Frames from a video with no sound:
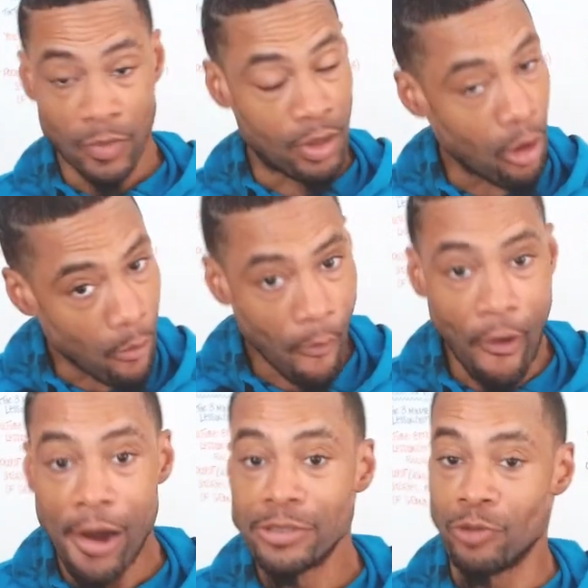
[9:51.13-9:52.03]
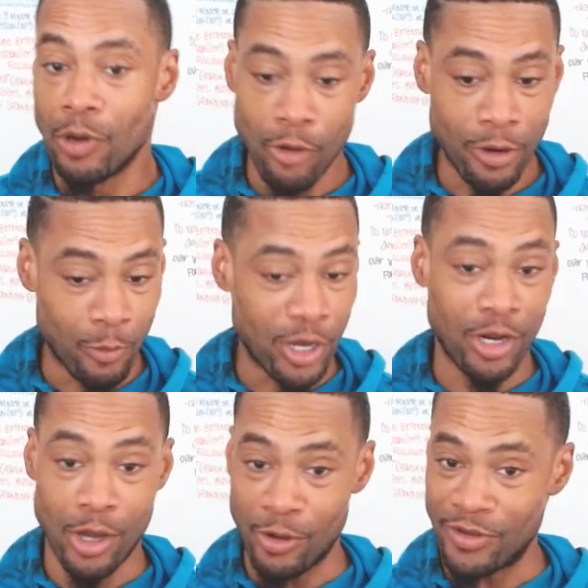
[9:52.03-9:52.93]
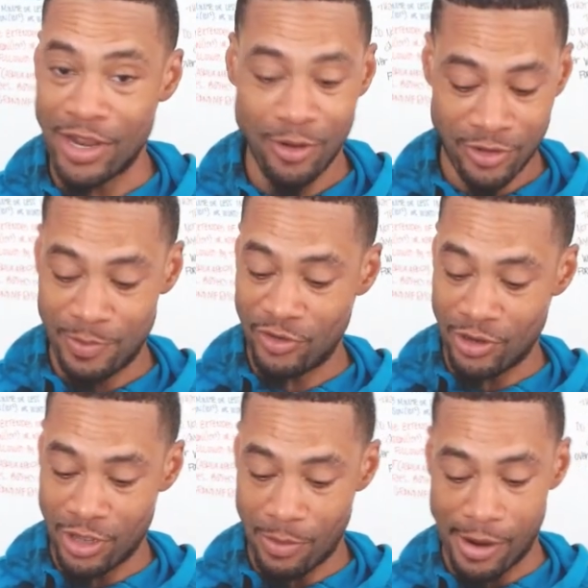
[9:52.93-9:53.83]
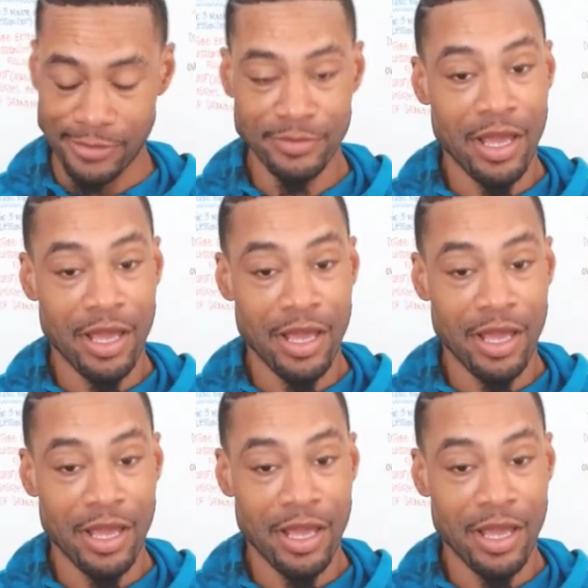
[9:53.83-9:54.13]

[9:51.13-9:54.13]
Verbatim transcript: Nope. One more and we're gonna go because I know this bitch gonna come out.